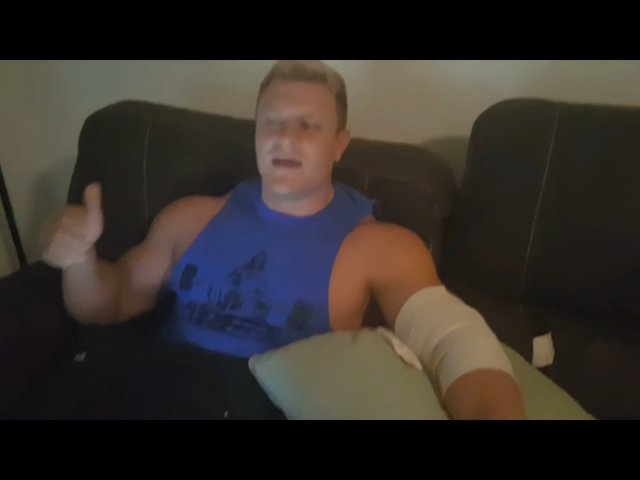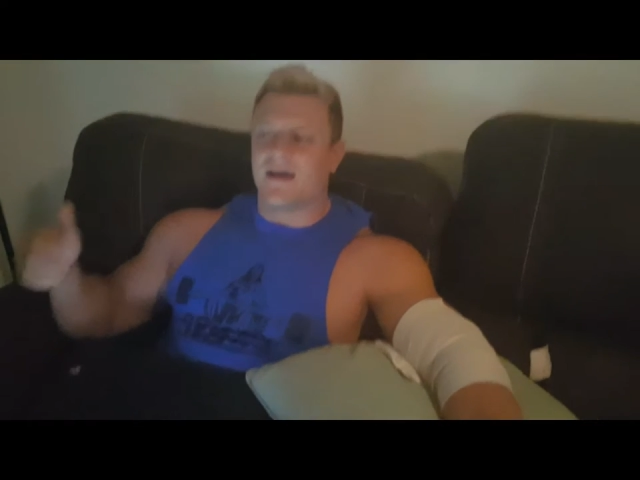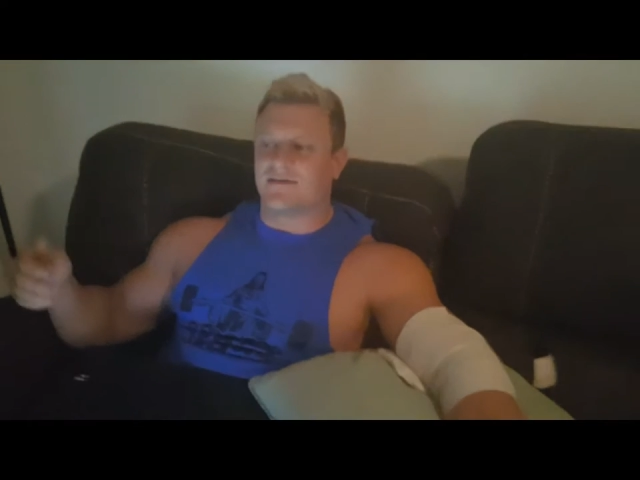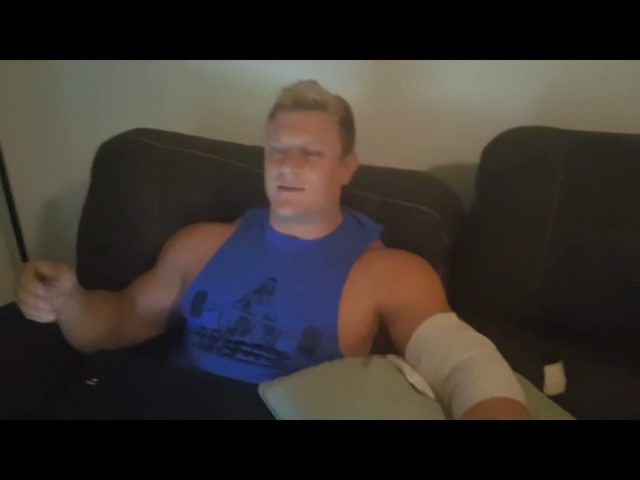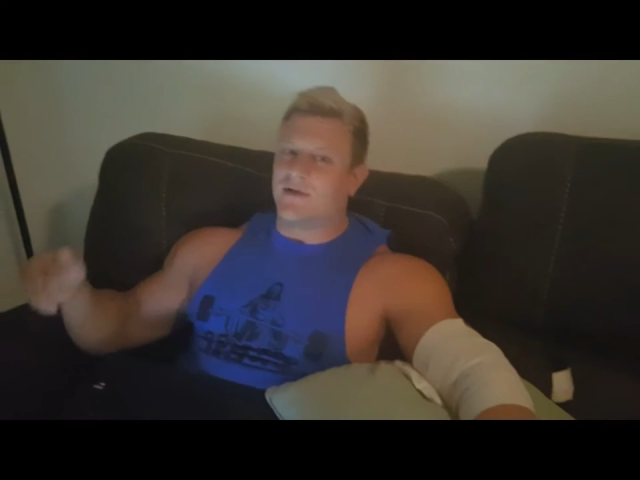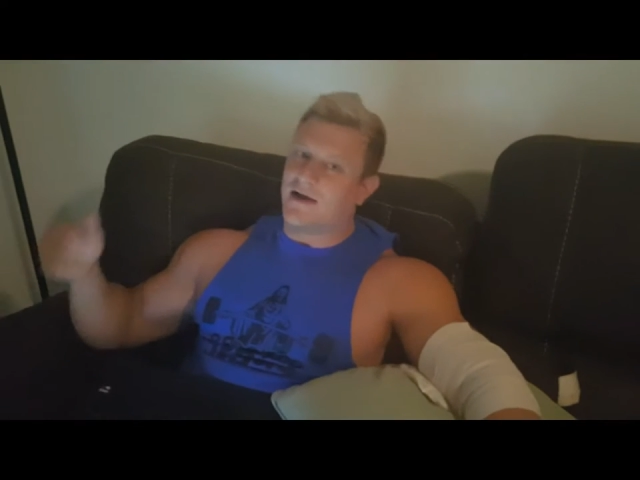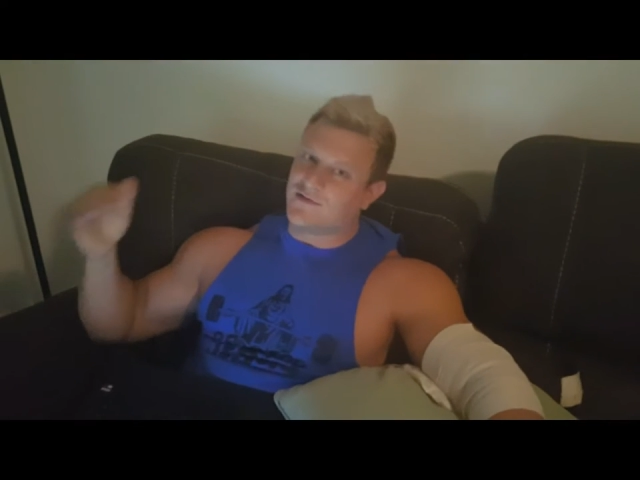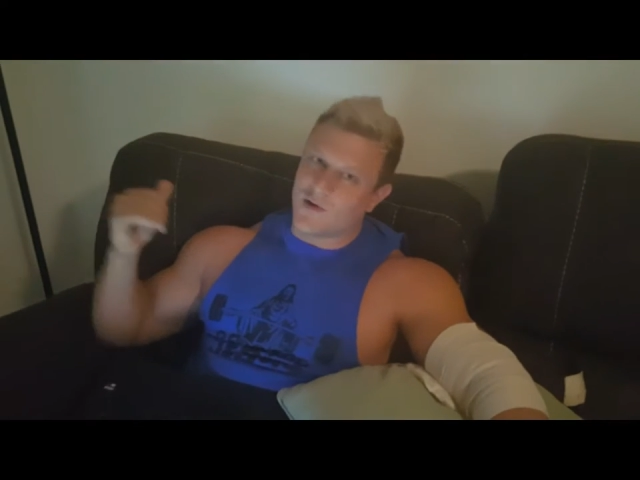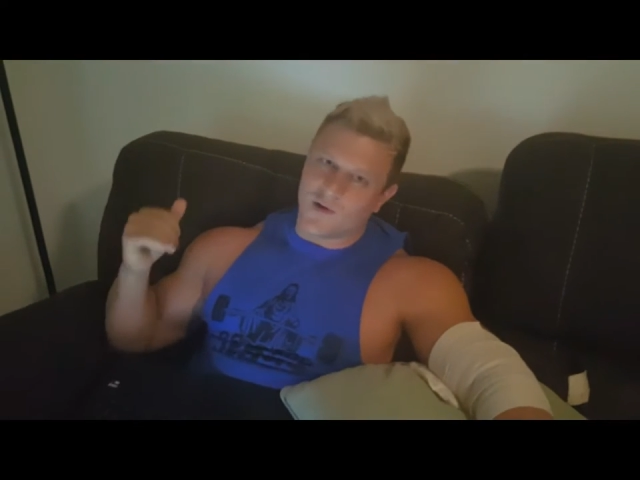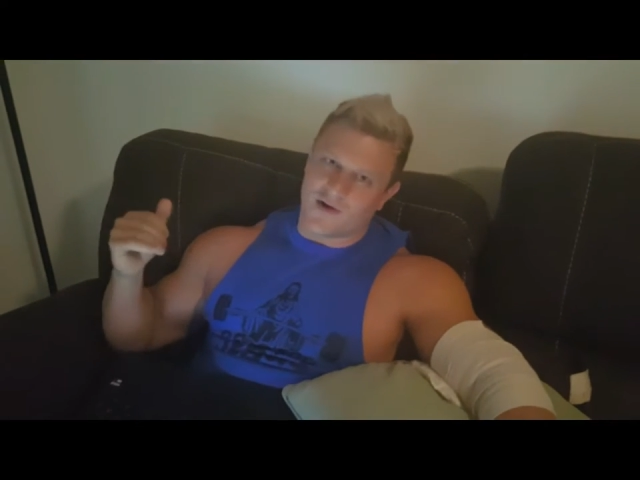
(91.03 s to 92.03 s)
except i
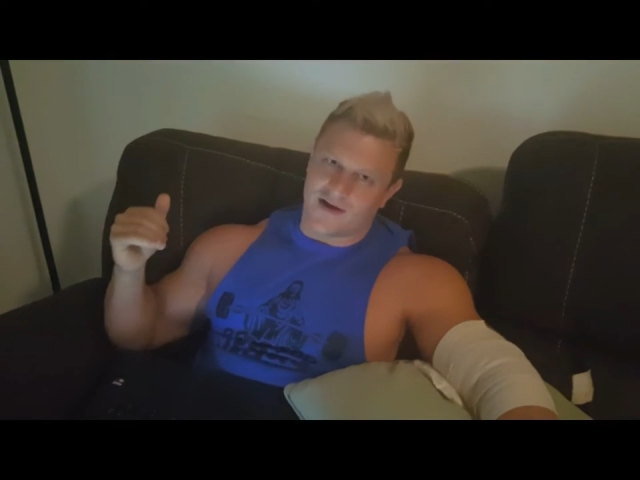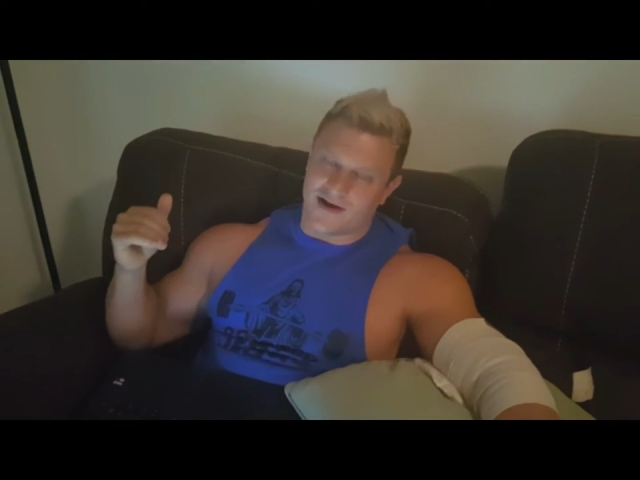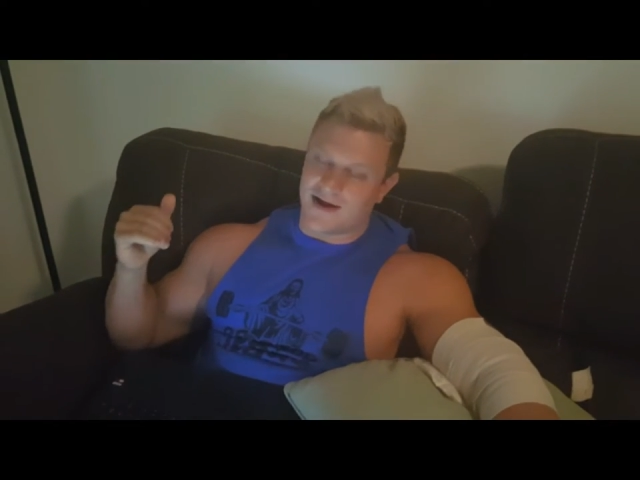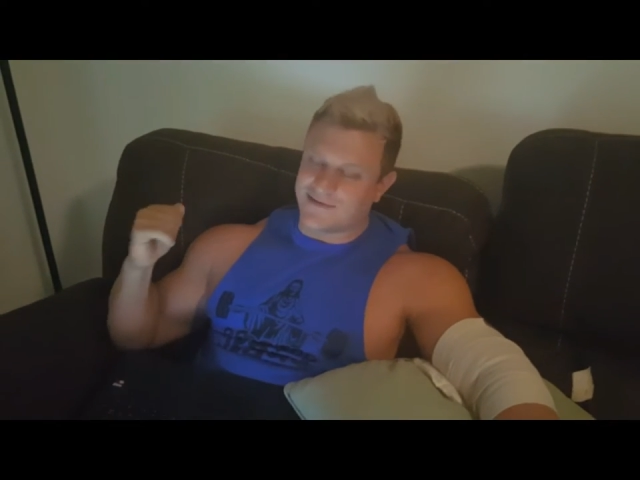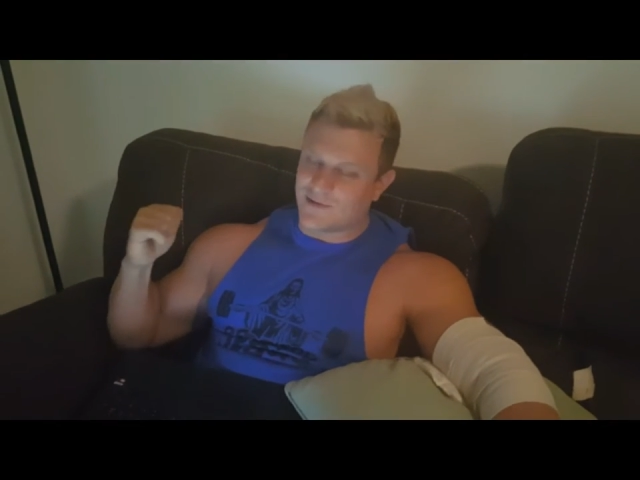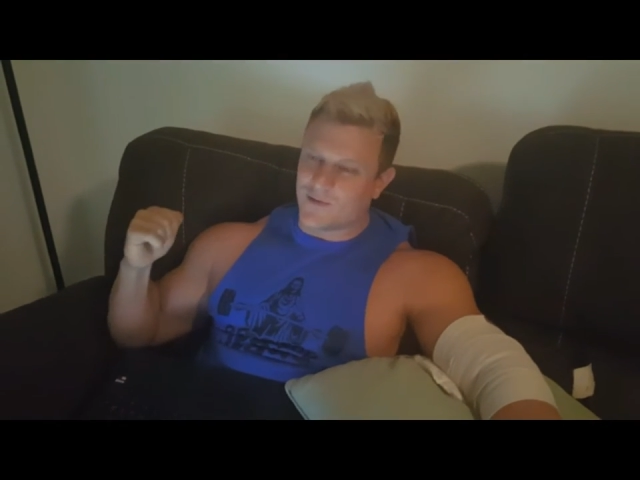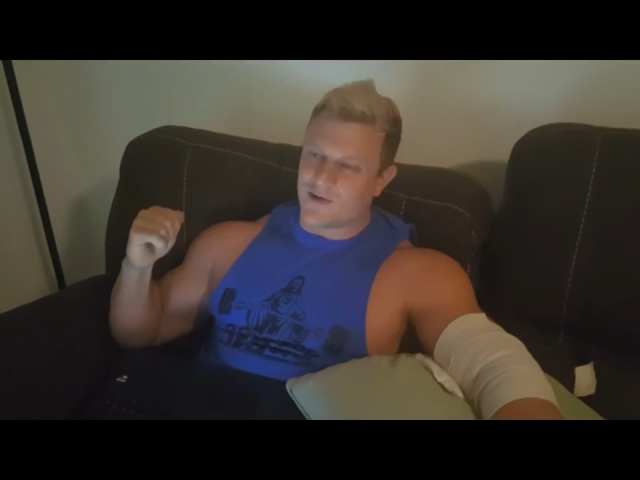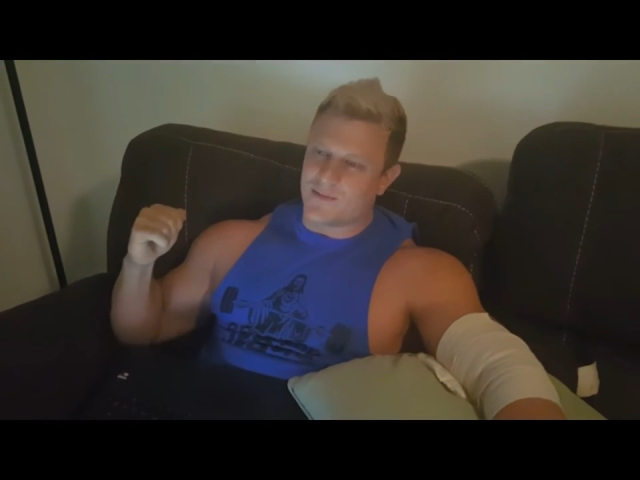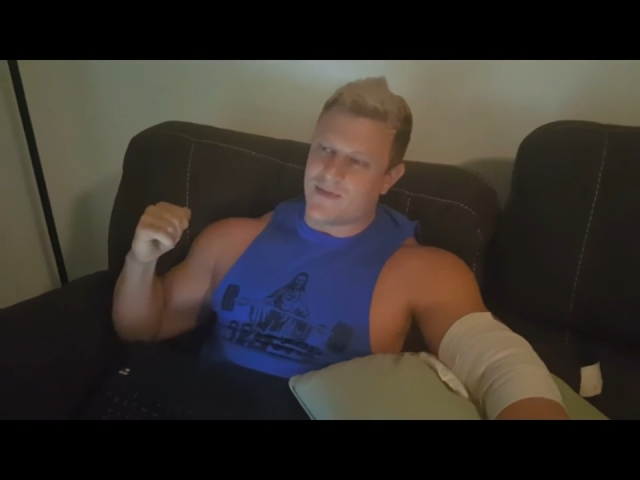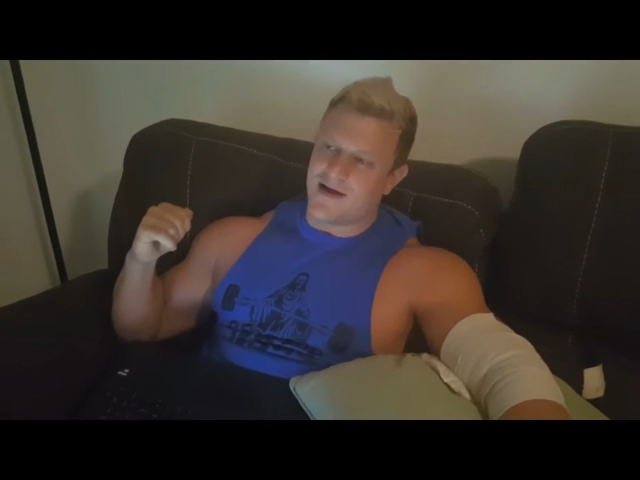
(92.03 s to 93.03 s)
tore it i
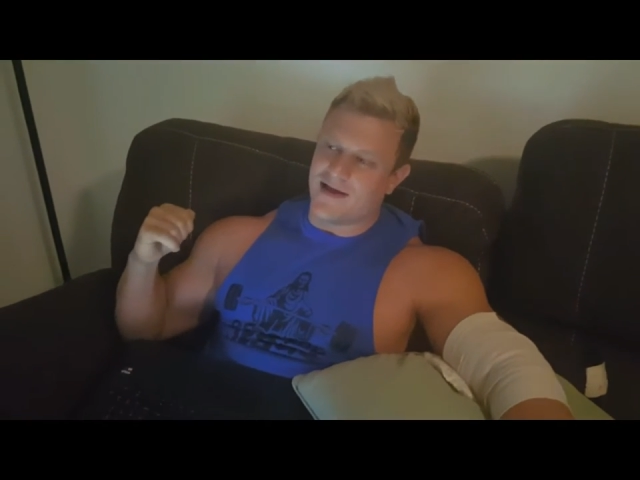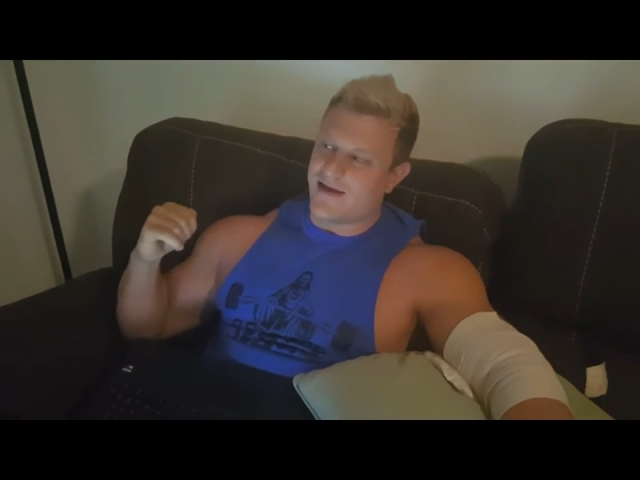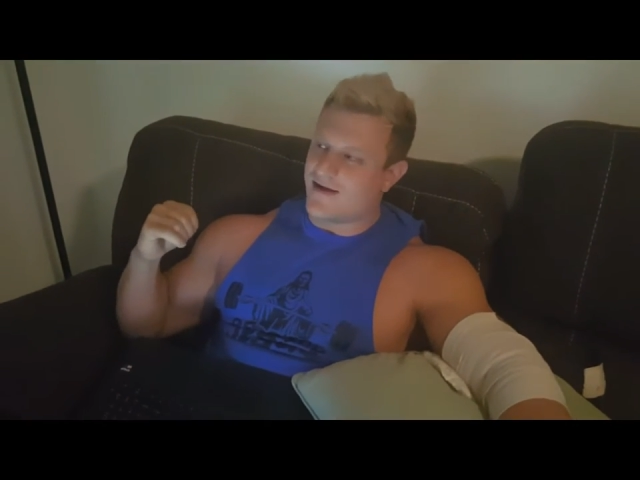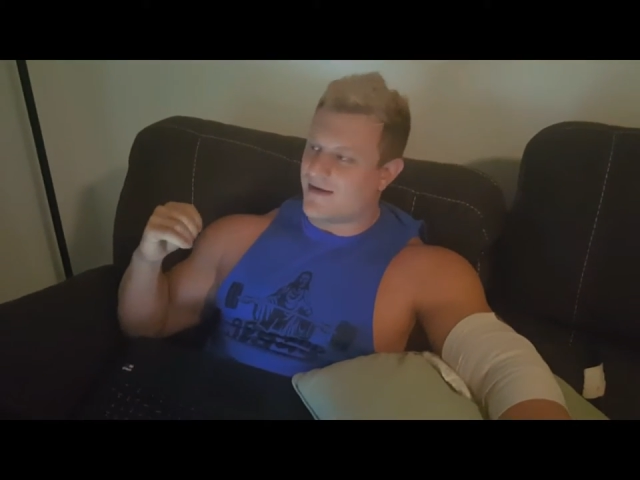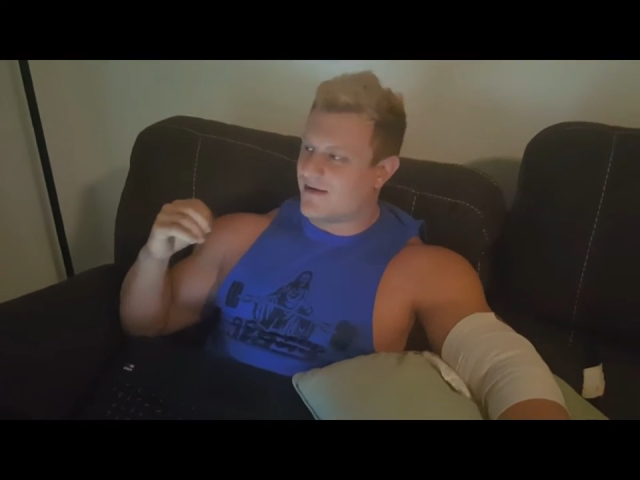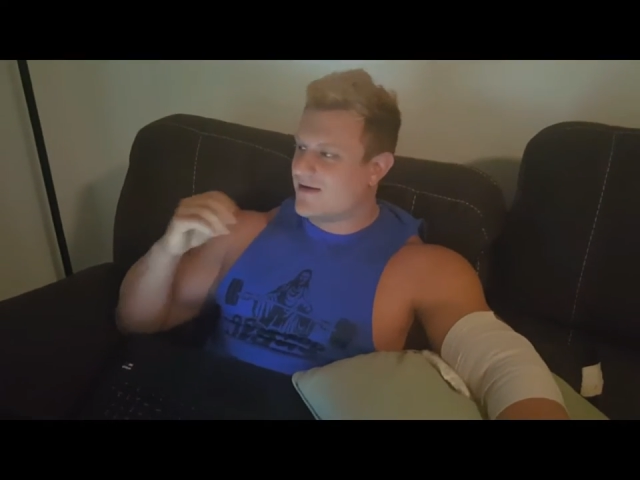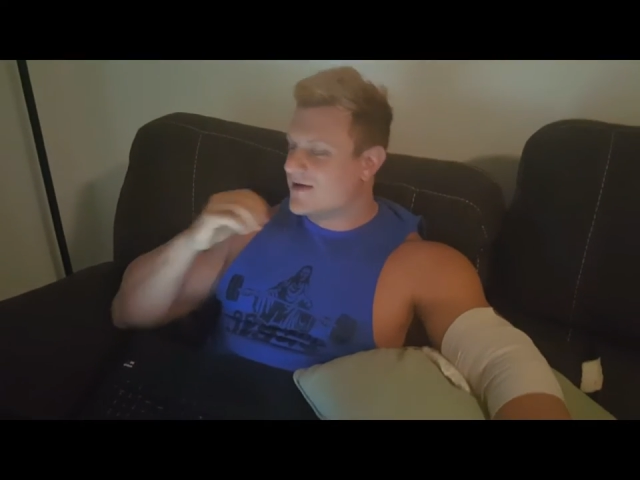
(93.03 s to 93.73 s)
tore my uh,